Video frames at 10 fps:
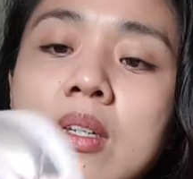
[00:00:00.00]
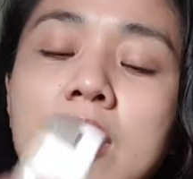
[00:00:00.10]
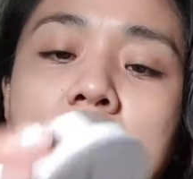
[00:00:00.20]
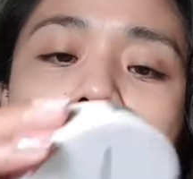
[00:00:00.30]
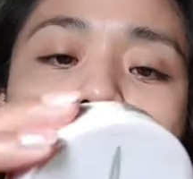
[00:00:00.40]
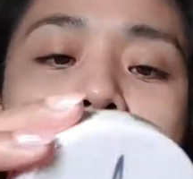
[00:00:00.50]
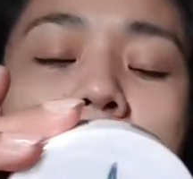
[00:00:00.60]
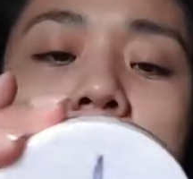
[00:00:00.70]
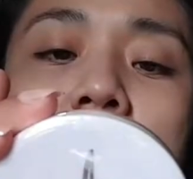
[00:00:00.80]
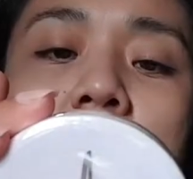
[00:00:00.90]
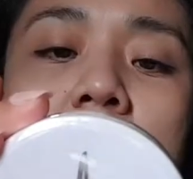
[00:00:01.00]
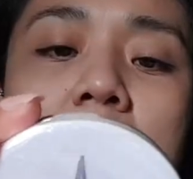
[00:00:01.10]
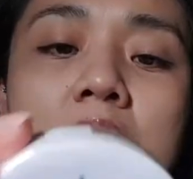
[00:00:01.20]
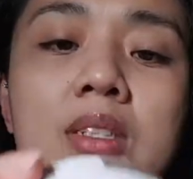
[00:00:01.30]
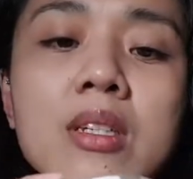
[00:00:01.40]
and this
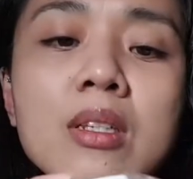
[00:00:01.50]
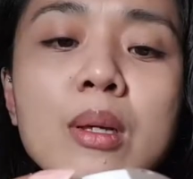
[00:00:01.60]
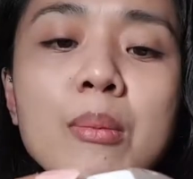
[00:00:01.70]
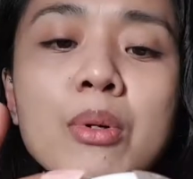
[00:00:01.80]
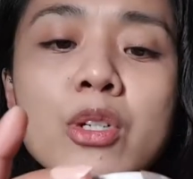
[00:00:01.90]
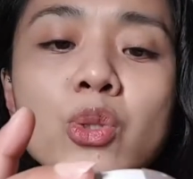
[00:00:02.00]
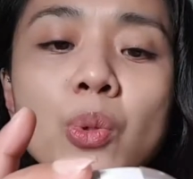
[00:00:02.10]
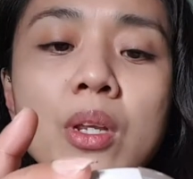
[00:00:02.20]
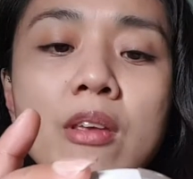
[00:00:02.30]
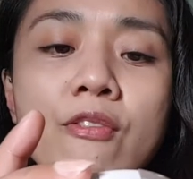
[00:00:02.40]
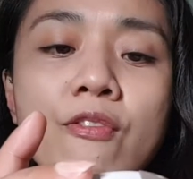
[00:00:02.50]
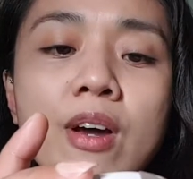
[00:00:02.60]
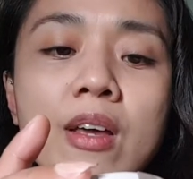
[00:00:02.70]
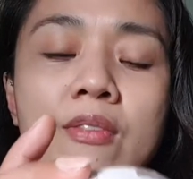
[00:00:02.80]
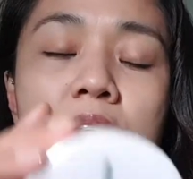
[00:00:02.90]
is number
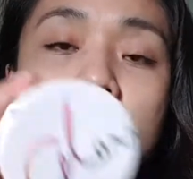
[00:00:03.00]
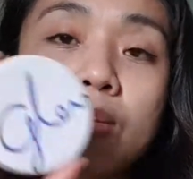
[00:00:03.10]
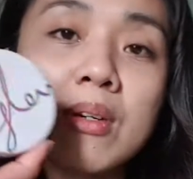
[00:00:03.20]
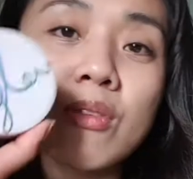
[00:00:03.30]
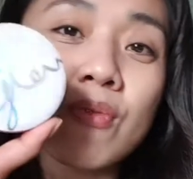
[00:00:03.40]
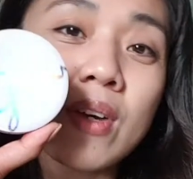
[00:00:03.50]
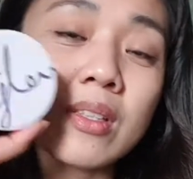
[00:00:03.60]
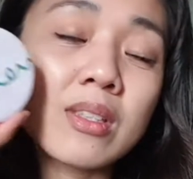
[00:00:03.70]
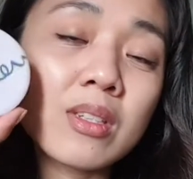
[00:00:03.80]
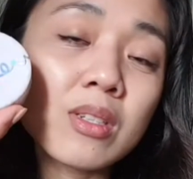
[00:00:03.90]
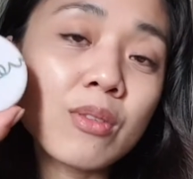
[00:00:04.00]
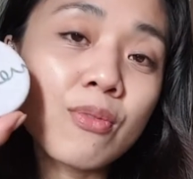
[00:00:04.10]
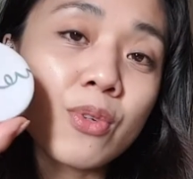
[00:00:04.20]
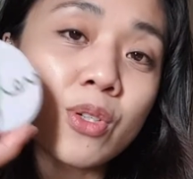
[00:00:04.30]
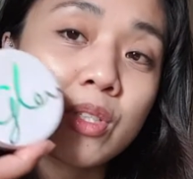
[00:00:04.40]
25. As a matter of fact, this is the
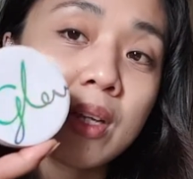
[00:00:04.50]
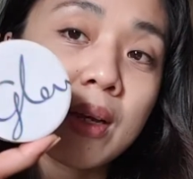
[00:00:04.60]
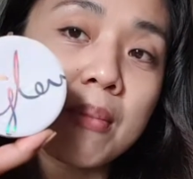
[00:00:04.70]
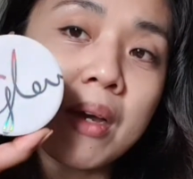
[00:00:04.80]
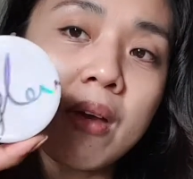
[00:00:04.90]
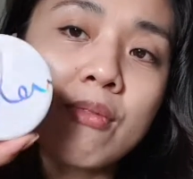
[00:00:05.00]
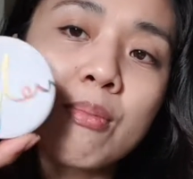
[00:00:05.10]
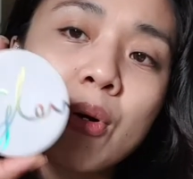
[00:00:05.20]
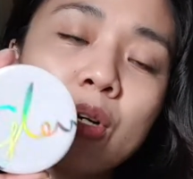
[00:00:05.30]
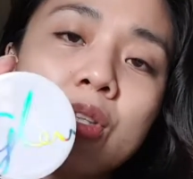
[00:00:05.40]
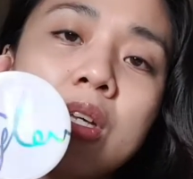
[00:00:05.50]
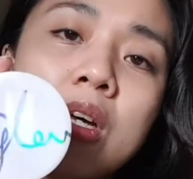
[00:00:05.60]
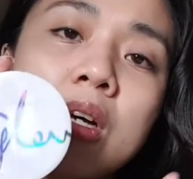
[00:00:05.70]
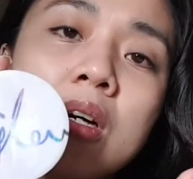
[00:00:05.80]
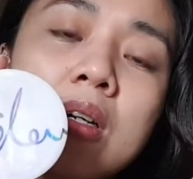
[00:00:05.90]
first time I bought
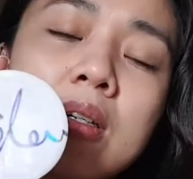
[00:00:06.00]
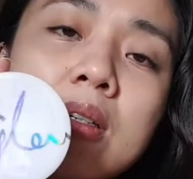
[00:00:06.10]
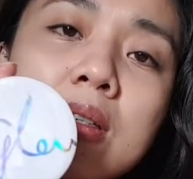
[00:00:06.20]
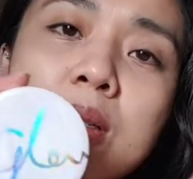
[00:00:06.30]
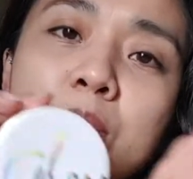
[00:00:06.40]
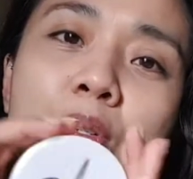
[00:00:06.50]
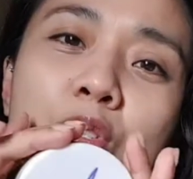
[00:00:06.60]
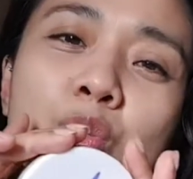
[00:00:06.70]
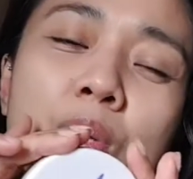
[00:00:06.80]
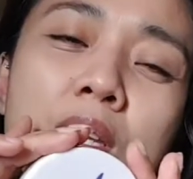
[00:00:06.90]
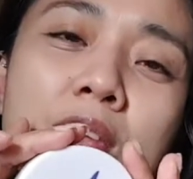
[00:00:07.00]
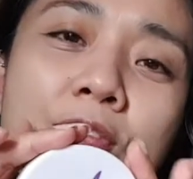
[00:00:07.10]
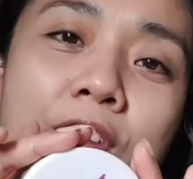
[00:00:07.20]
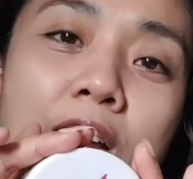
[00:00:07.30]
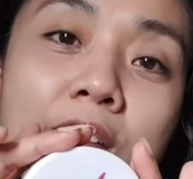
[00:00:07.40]
number
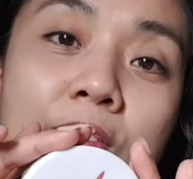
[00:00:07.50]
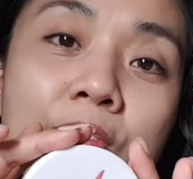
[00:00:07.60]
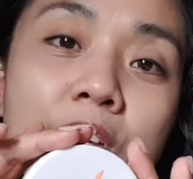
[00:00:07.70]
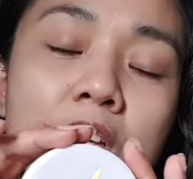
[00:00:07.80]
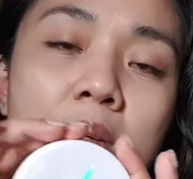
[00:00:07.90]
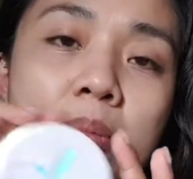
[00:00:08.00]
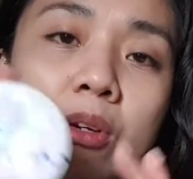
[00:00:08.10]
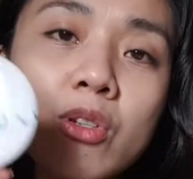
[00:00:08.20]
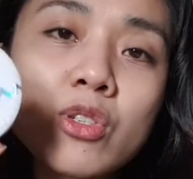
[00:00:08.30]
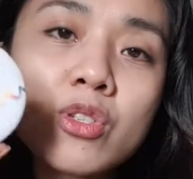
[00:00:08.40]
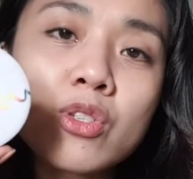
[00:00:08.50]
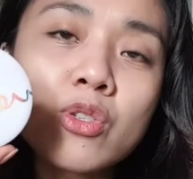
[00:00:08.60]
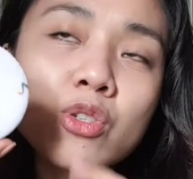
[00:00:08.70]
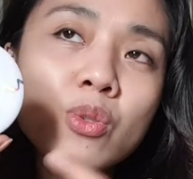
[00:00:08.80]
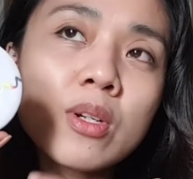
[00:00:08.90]
25, because
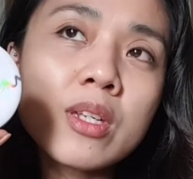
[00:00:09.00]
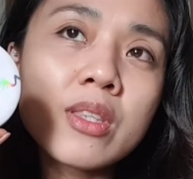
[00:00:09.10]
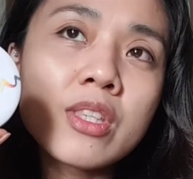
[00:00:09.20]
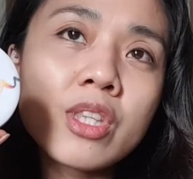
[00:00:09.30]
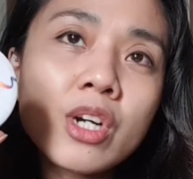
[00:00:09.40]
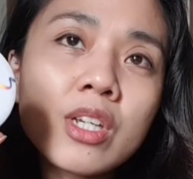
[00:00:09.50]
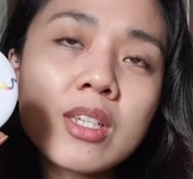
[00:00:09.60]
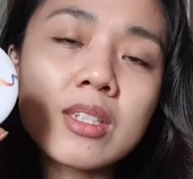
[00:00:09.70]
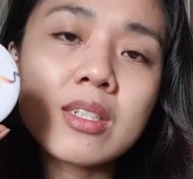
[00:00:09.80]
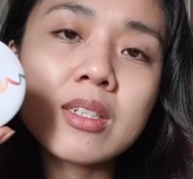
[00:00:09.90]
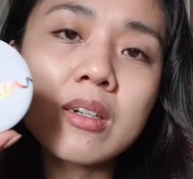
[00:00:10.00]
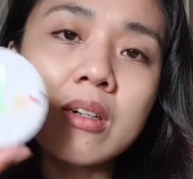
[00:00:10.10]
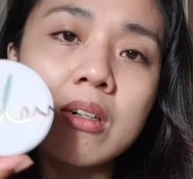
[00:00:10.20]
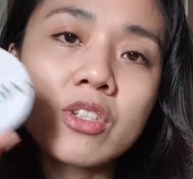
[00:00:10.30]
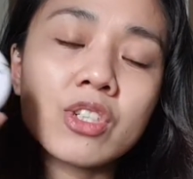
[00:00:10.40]
usually the darkest
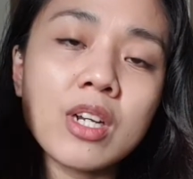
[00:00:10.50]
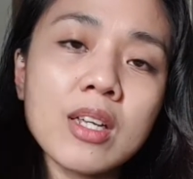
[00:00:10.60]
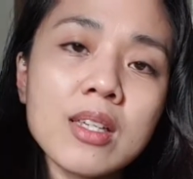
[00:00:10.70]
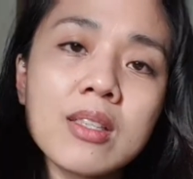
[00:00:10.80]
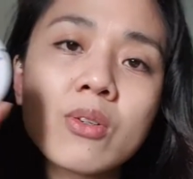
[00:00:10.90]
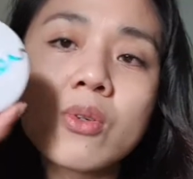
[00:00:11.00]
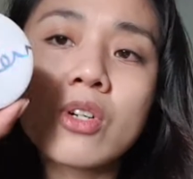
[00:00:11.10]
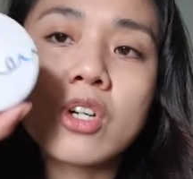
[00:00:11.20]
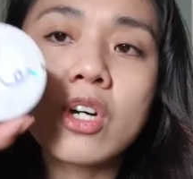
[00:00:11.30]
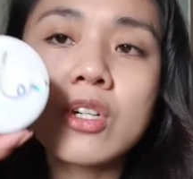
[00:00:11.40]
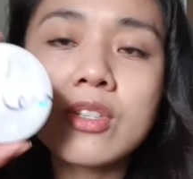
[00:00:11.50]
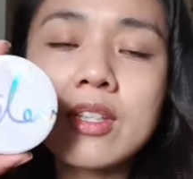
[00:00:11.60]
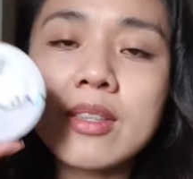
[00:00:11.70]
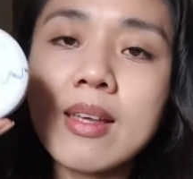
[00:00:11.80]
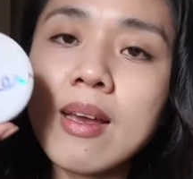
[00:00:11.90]
shade or color
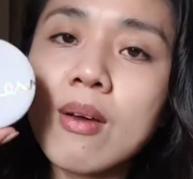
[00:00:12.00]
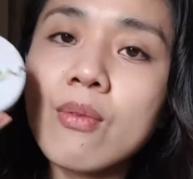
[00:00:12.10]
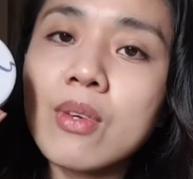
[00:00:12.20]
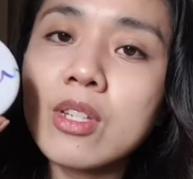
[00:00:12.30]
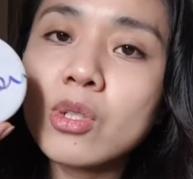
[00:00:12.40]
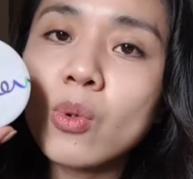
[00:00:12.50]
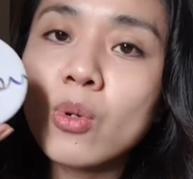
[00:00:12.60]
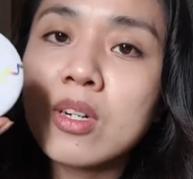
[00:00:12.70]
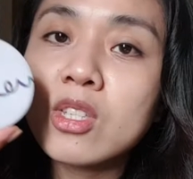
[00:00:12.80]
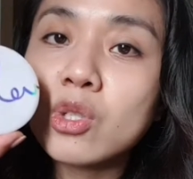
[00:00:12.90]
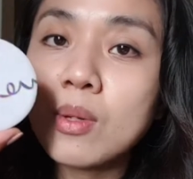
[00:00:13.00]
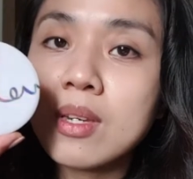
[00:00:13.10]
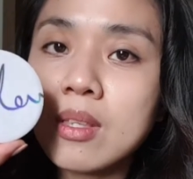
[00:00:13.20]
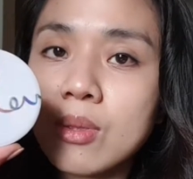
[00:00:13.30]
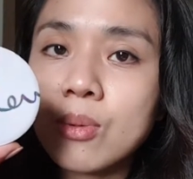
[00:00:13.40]
that they have is only
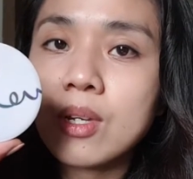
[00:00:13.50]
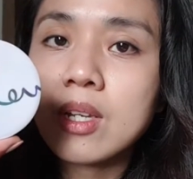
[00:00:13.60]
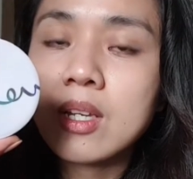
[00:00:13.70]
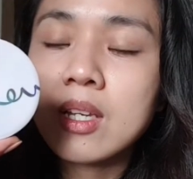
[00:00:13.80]
23.